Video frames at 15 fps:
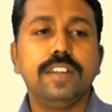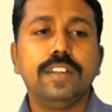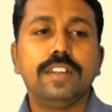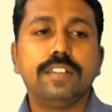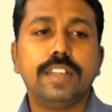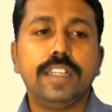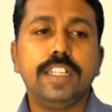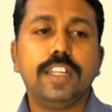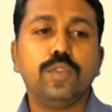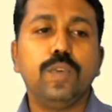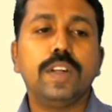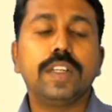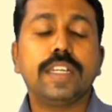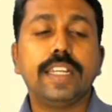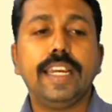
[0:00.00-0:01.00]
Sender
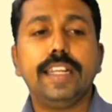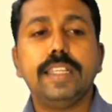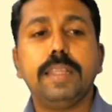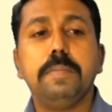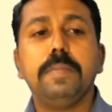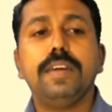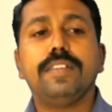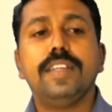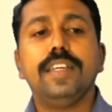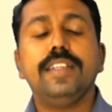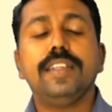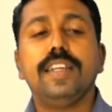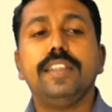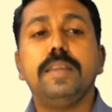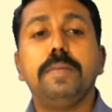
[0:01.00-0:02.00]
will create the message
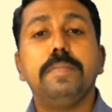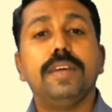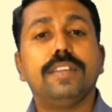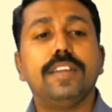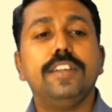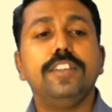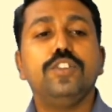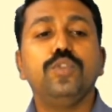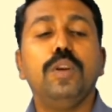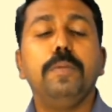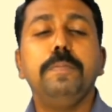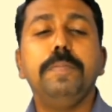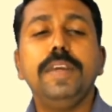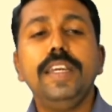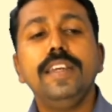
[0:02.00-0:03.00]
and the message will
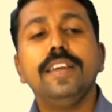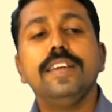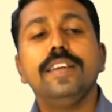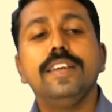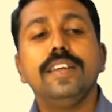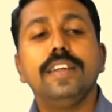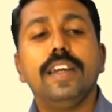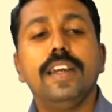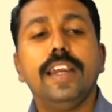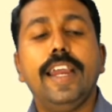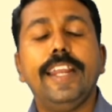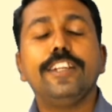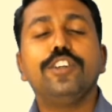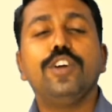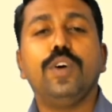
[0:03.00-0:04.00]
be
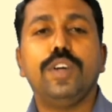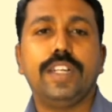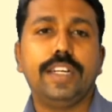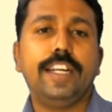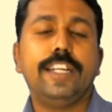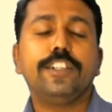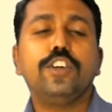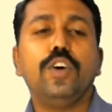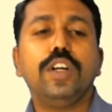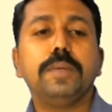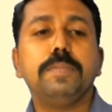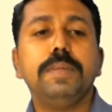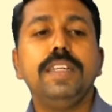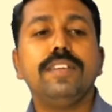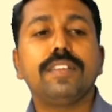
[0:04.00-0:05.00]
encoded. Encoding
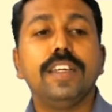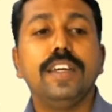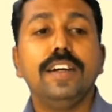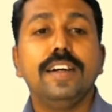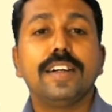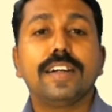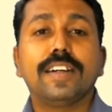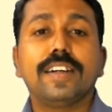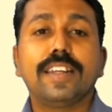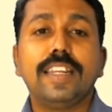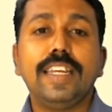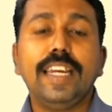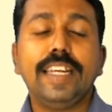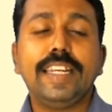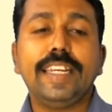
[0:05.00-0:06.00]
means
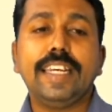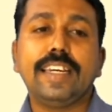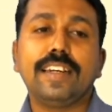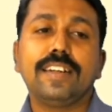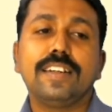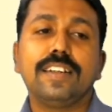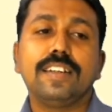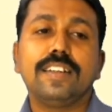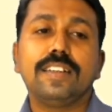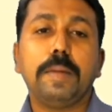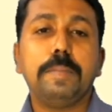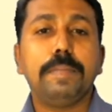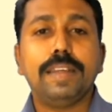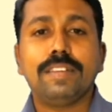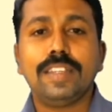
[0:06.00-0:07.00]
creating the
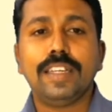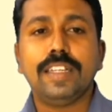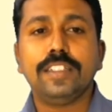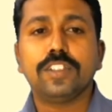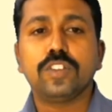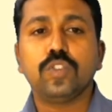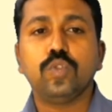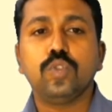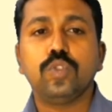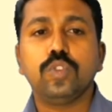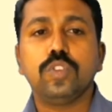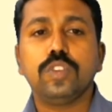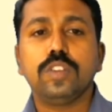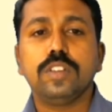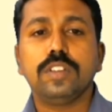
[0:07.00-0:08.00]
message
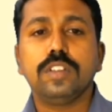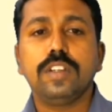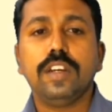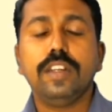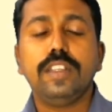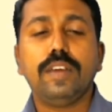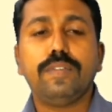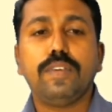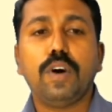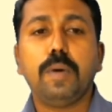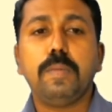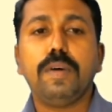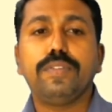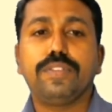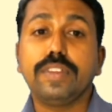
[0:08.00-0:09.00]
in the
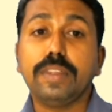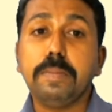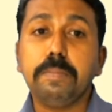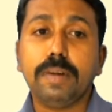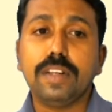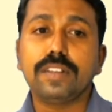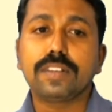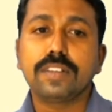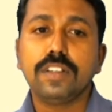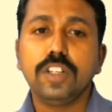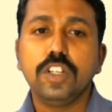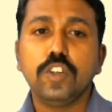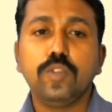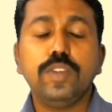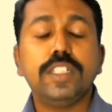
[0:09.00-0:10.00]
form of symbols,
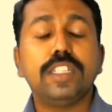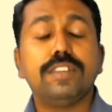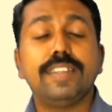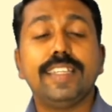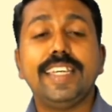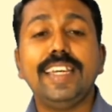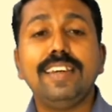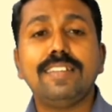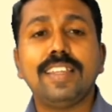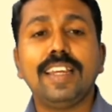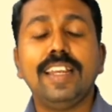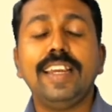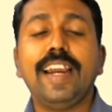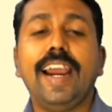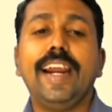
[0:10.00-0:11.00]
which is
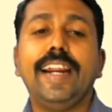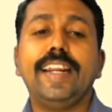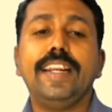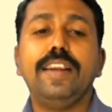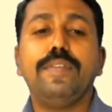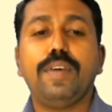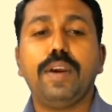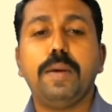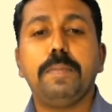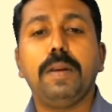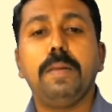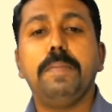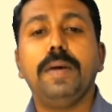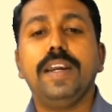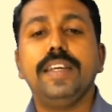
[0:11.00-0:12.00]
easily
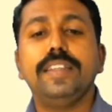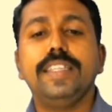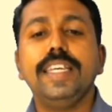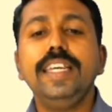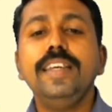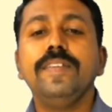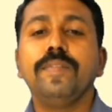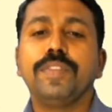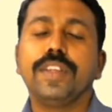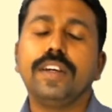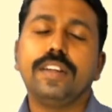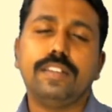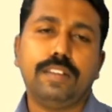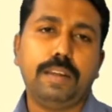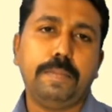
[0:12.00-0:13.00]
identifiable by the
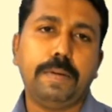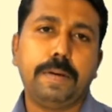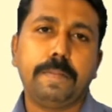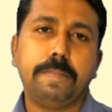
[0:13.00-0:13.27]
receiver.